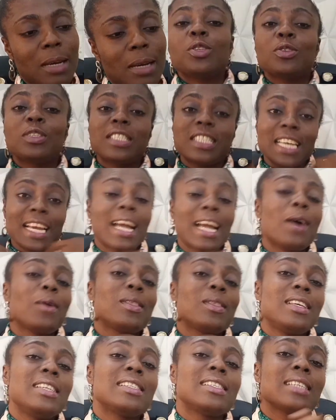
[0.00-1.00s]
need to check out
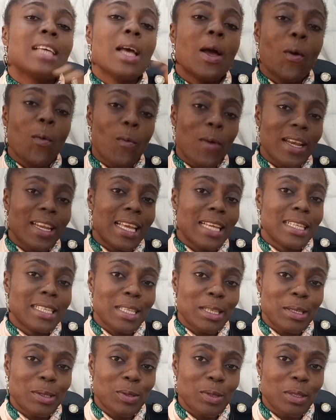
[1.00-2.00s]
this when getting
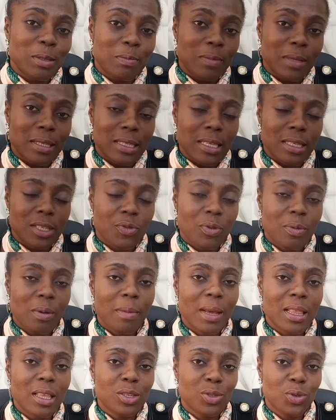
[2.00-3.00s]
into the business.
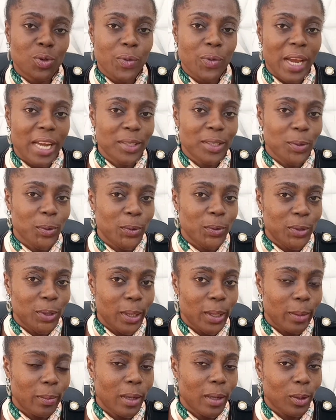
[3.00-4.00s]
Remember the story I told you
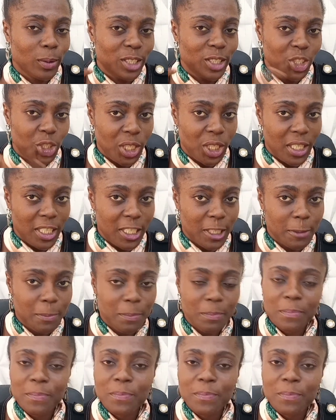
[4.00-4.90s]
about Jane?